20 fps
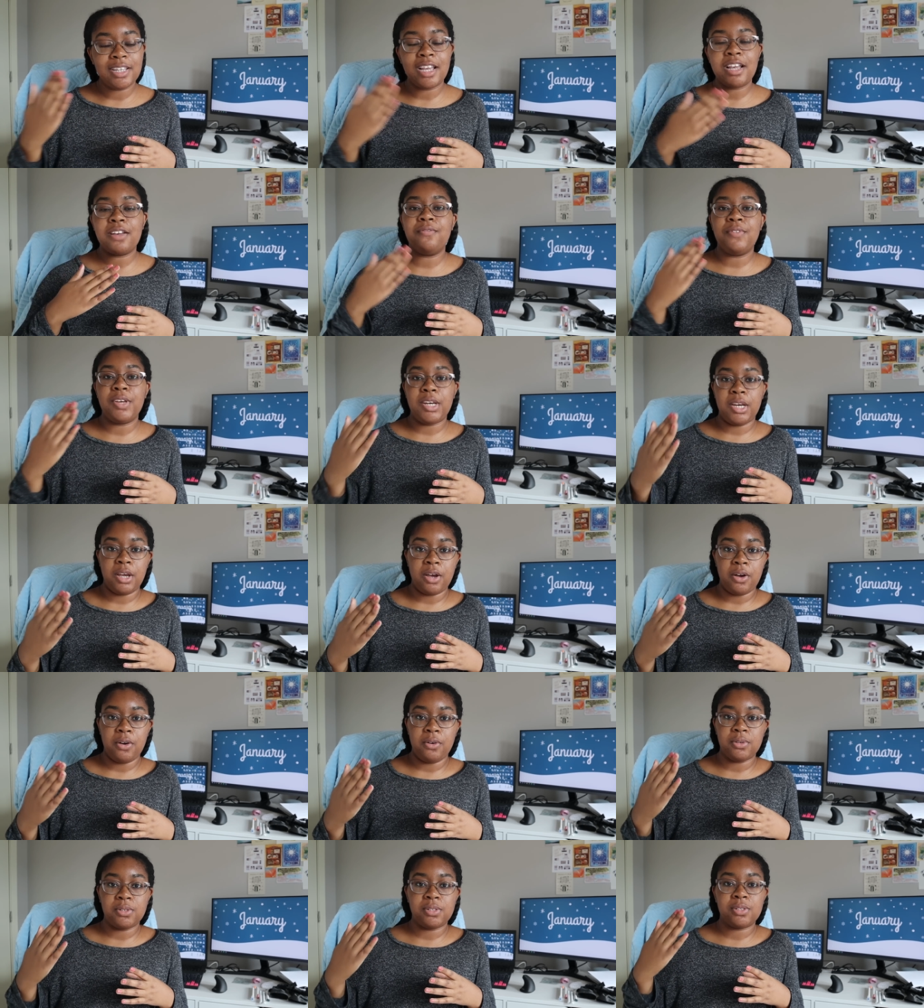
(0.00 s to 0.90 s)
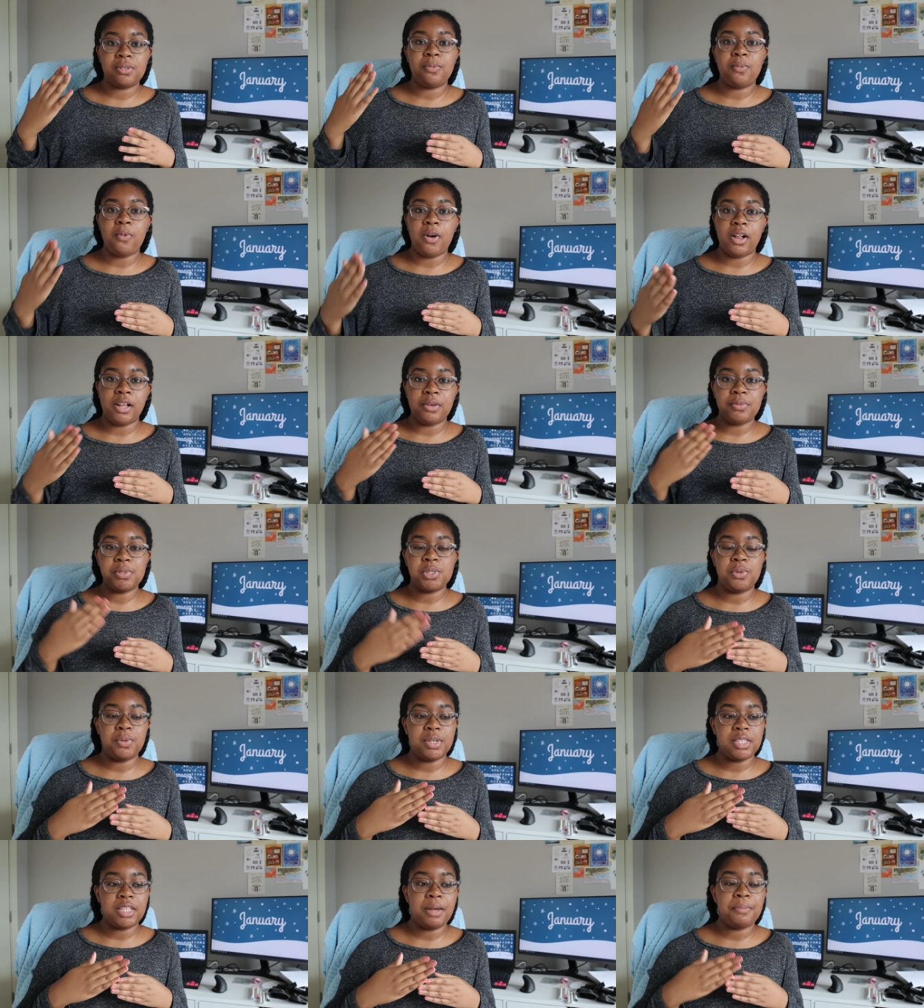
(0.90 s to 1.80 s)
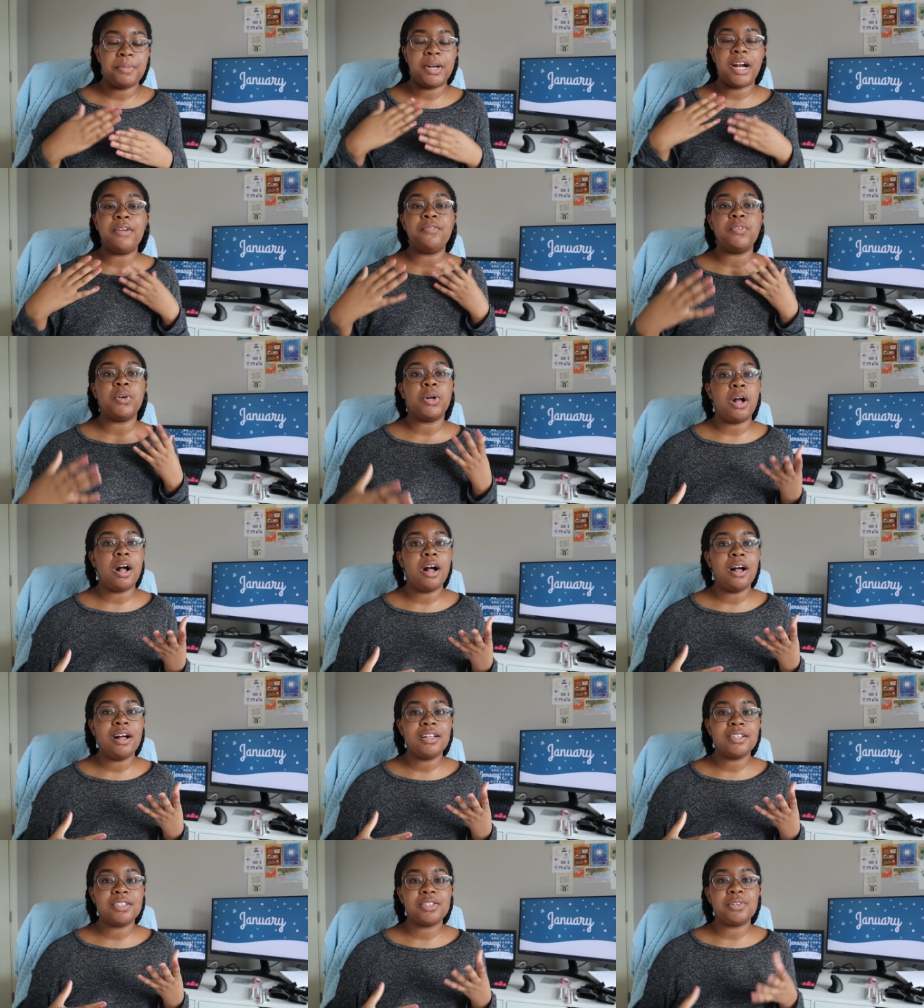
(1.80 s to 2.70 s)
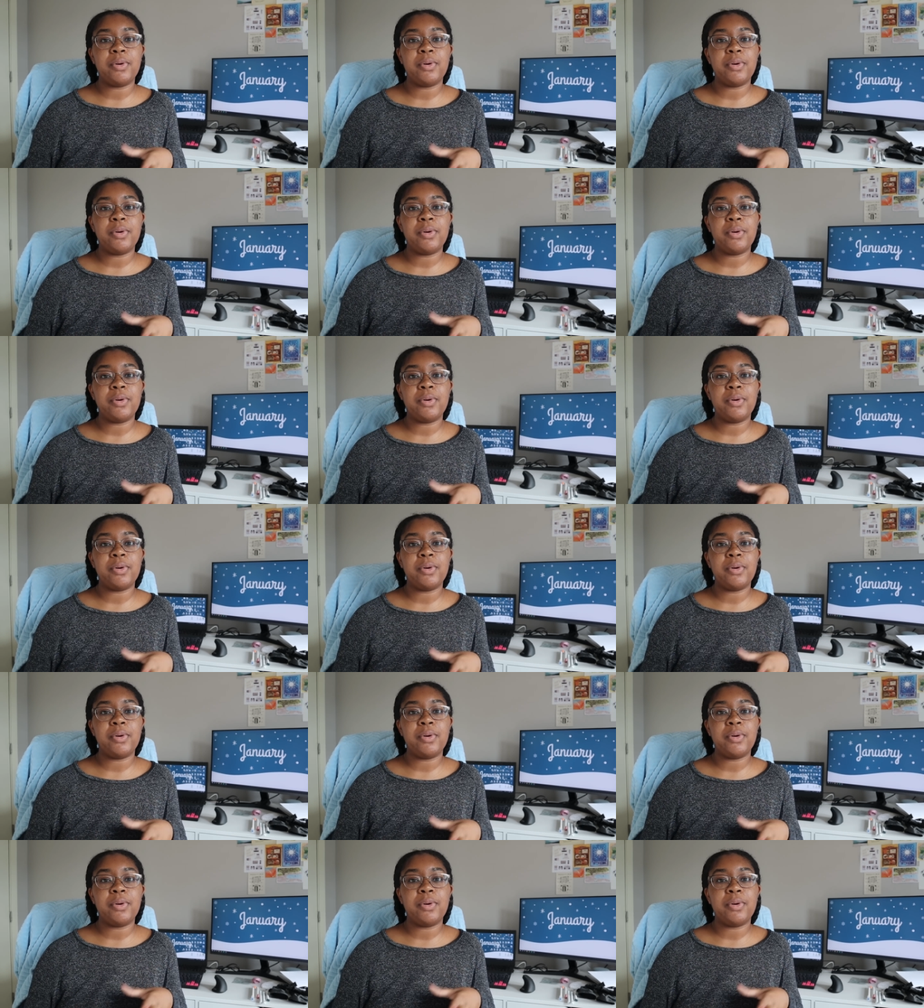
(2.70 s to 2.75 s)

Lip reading: take videos while I was doing that, but I forgot.